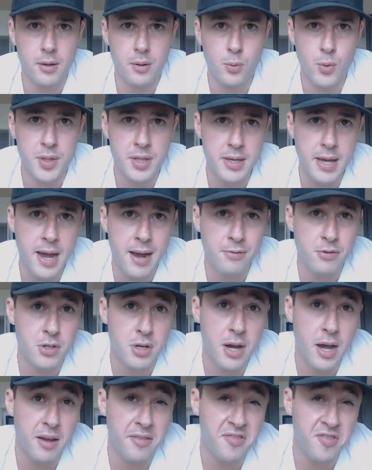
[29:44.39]
what the
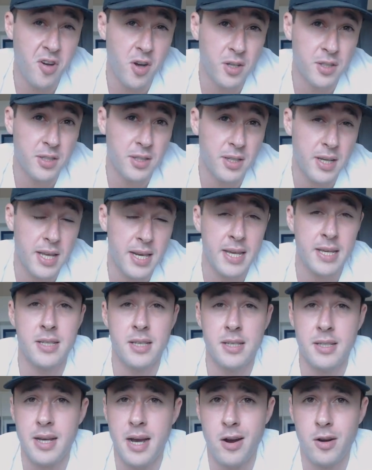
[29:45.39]
average guy fucks in
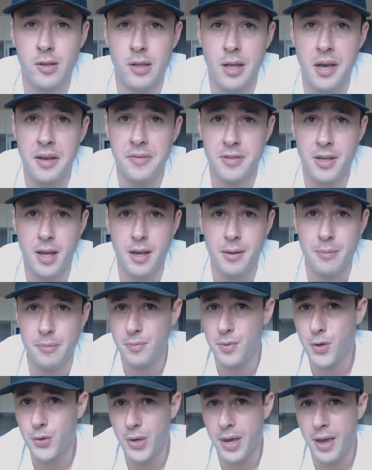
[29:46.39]
his entire lifetime,
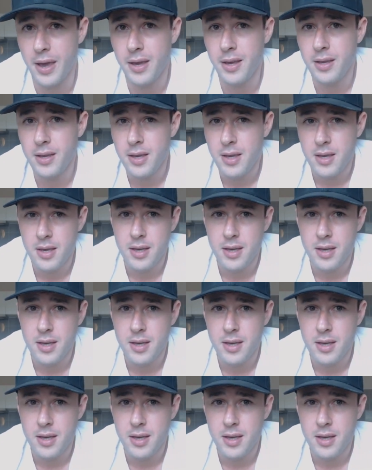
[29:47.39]
okay?